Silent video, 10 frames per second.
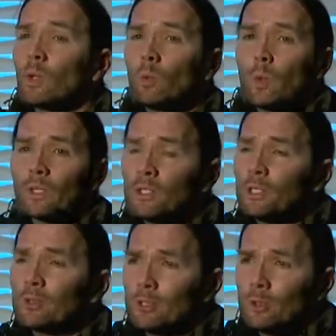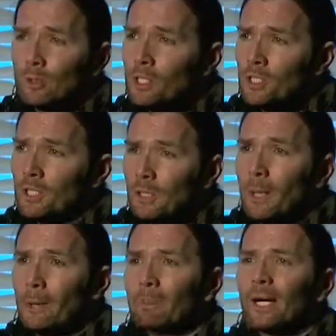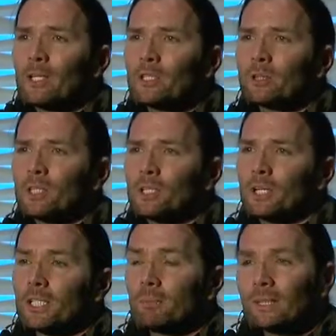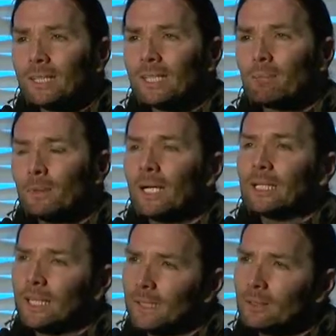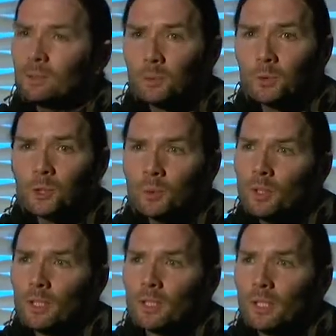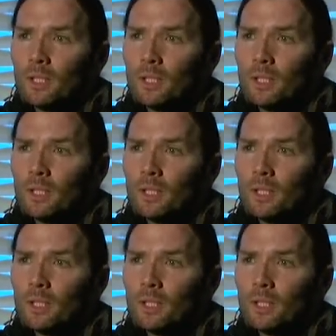We're used to as nutrition, plants nourish us. But can a plant heal? Well, sure.